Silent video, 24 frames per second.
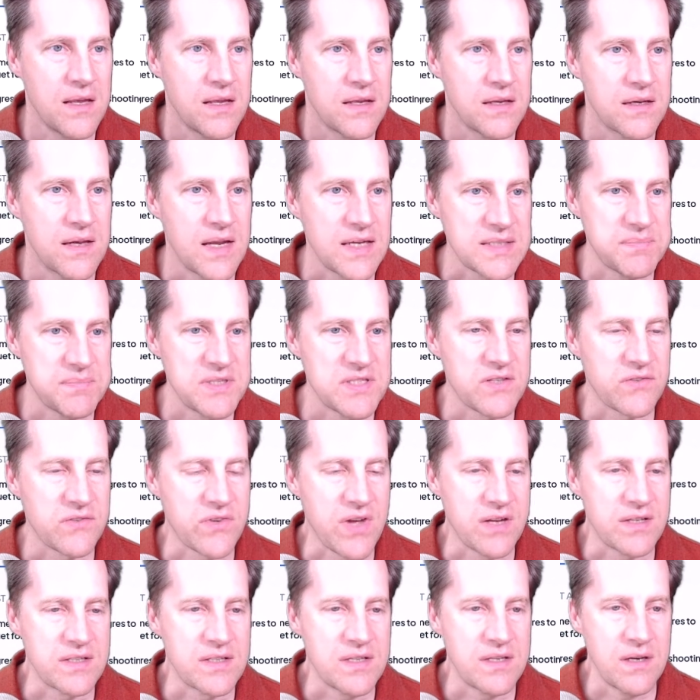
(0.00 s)
Next piece of
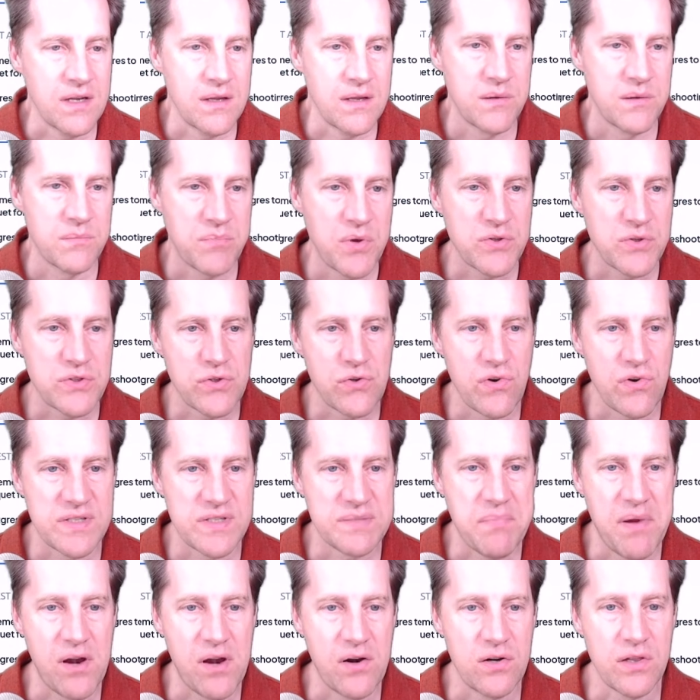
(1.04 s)
content, Postgres
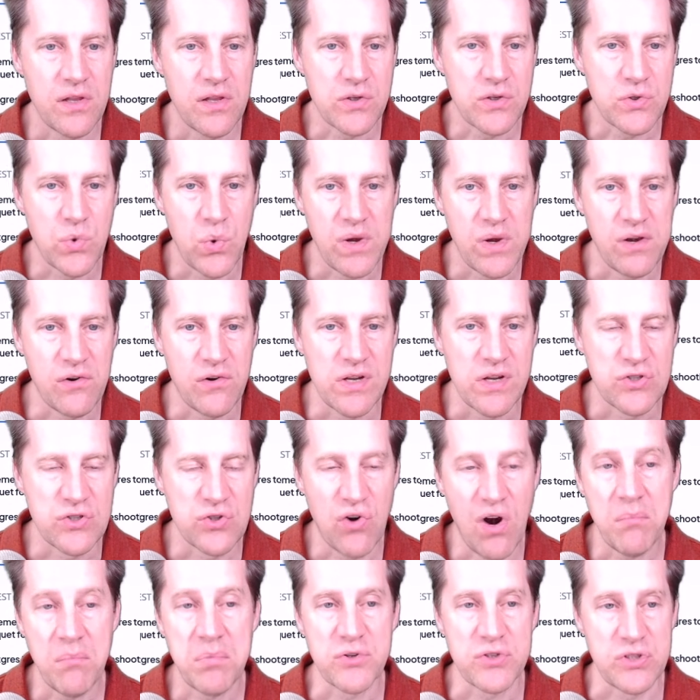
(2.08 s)
Parallel Query
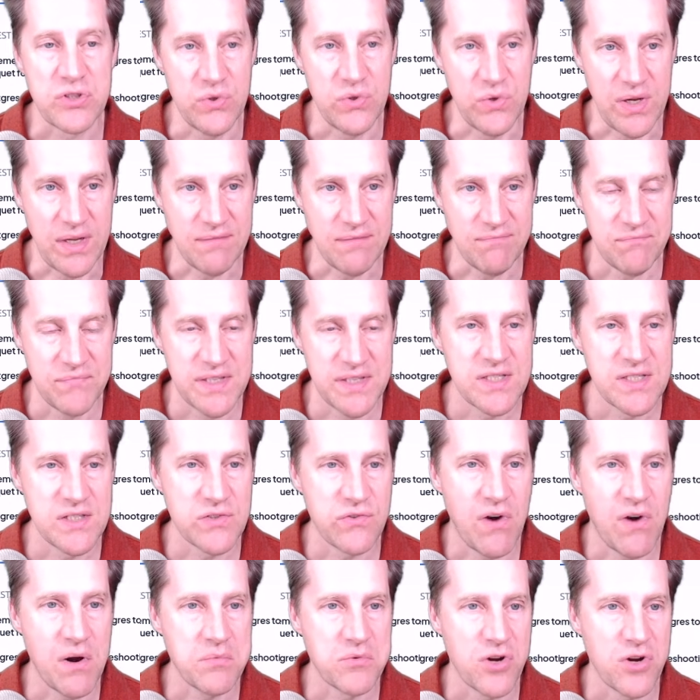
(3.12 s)
Troubleshooting. This is
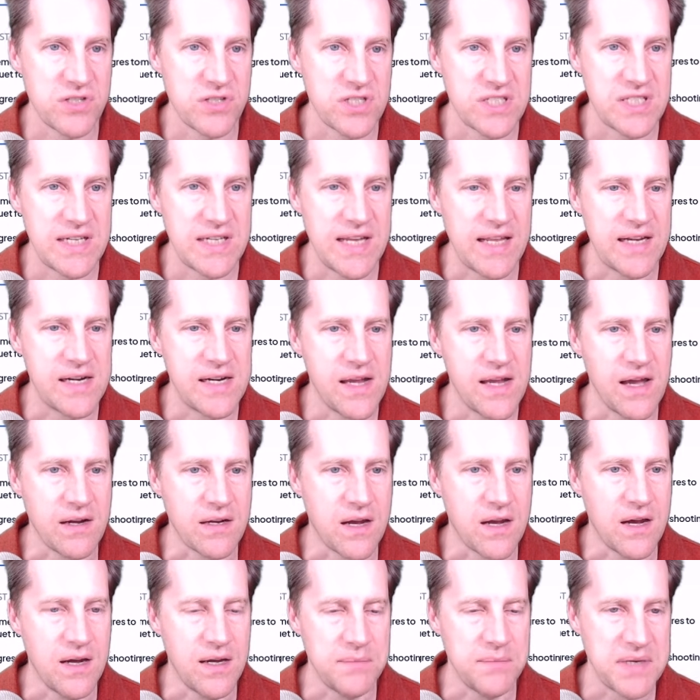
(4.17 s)
from
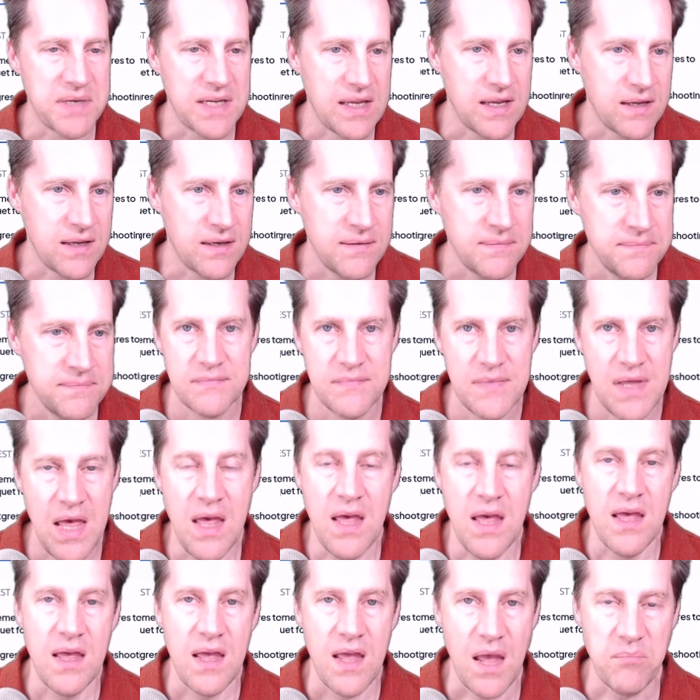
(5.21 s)
crunchydata.com again.
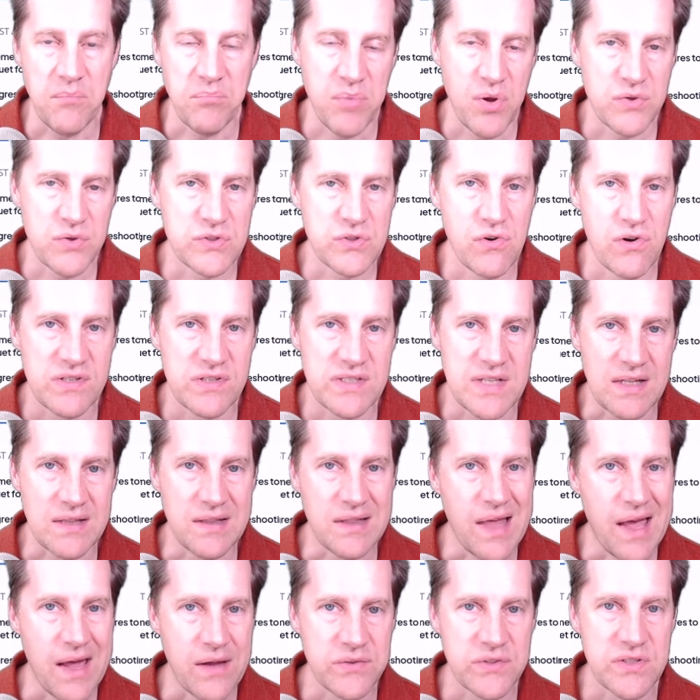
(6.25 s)
And Postgres
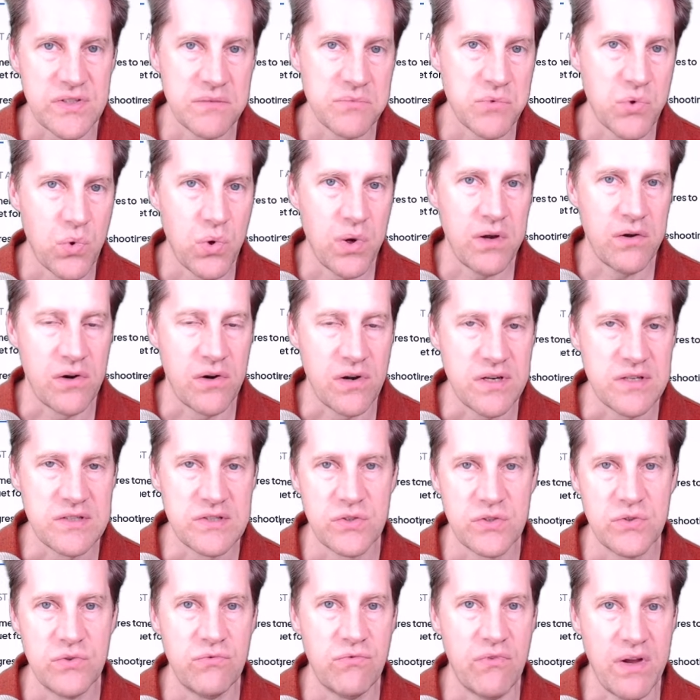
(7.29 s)
allows some queries
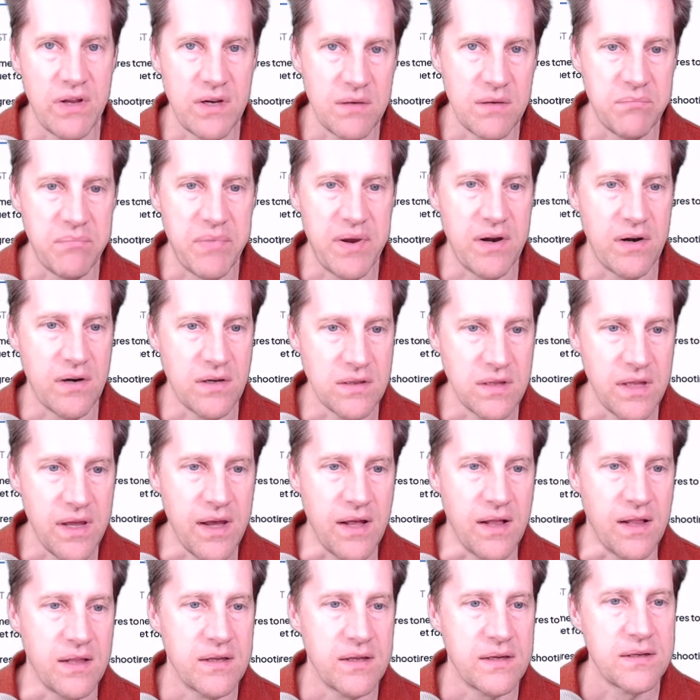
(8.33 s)
to run in
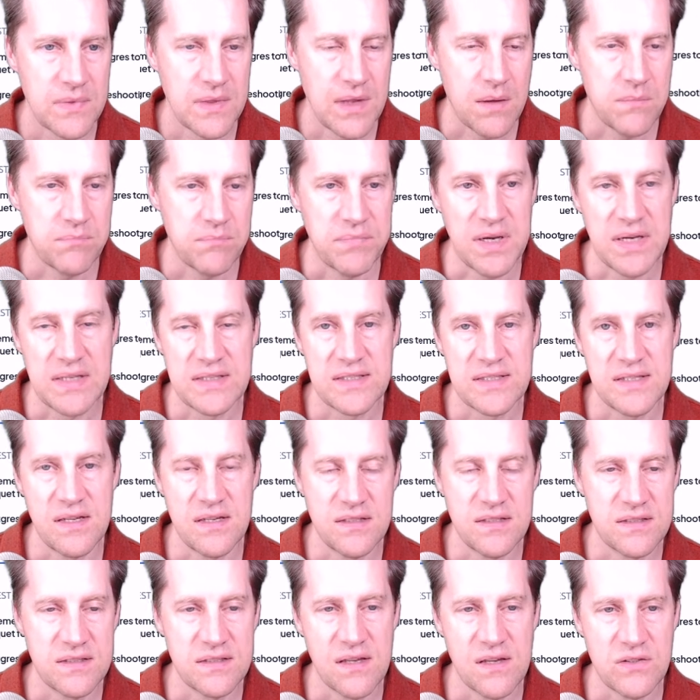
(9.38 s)
parallel. But it
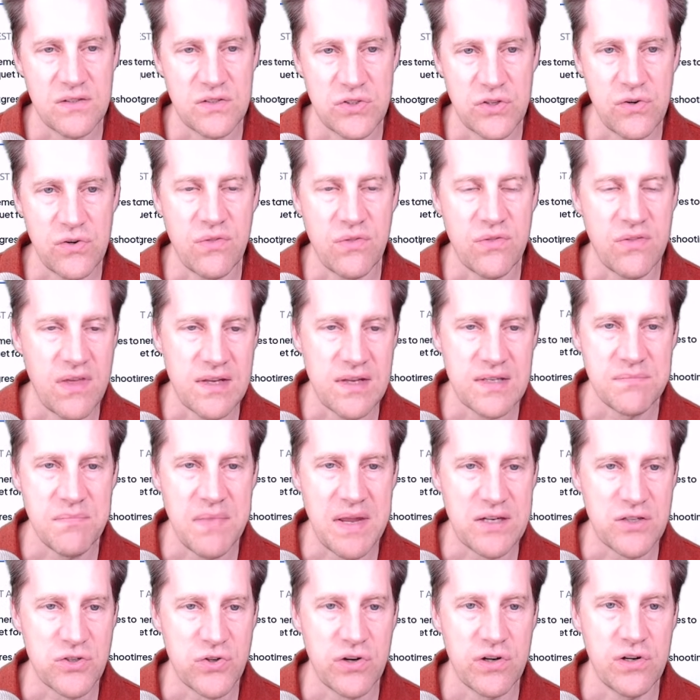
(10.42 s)
says certain things may
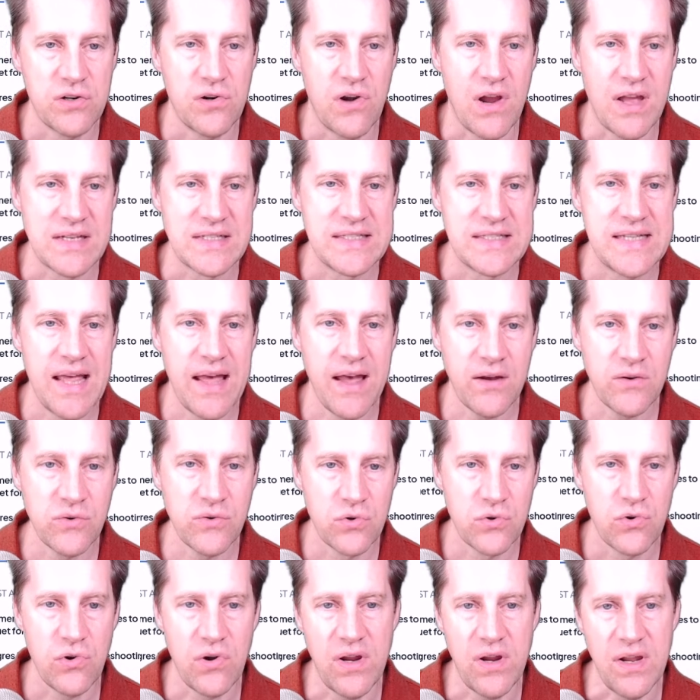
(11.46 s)
trigger a
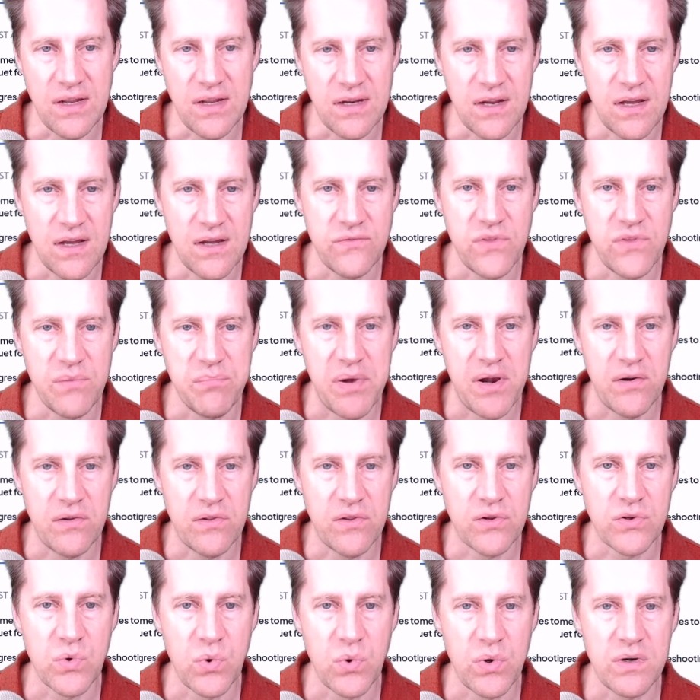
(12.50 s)
downgrade of the
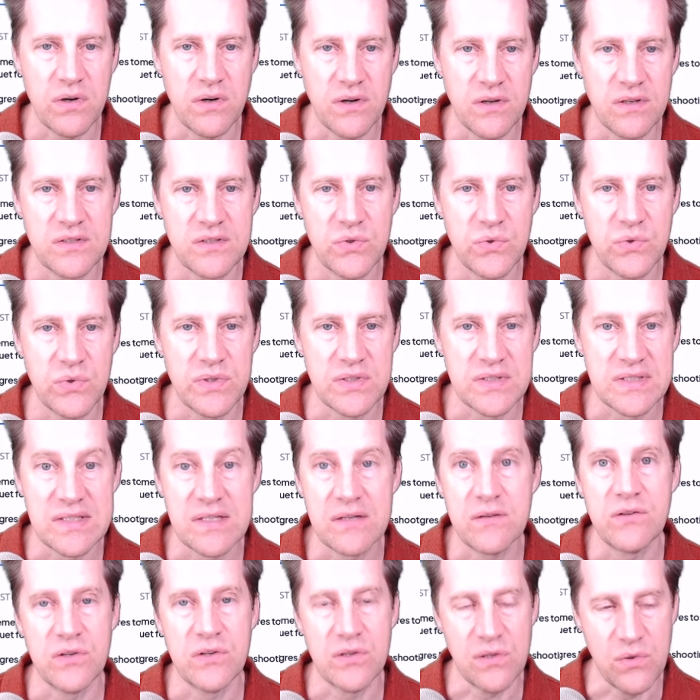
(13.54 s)
parallel query to a
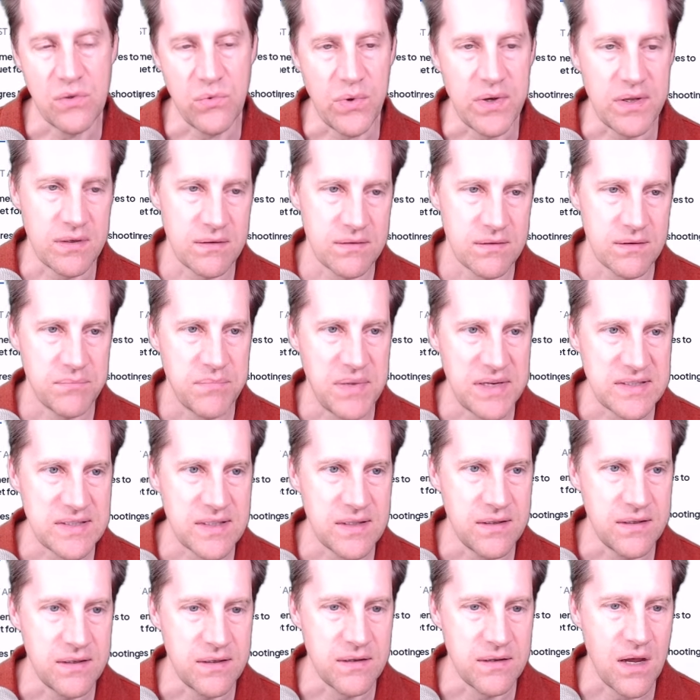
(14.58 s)
serial one,
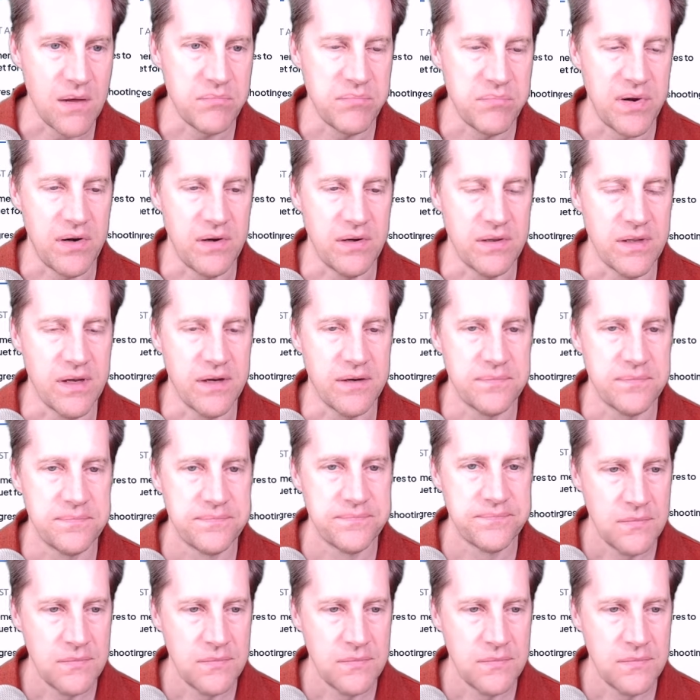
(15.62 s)
basically a non-parallel.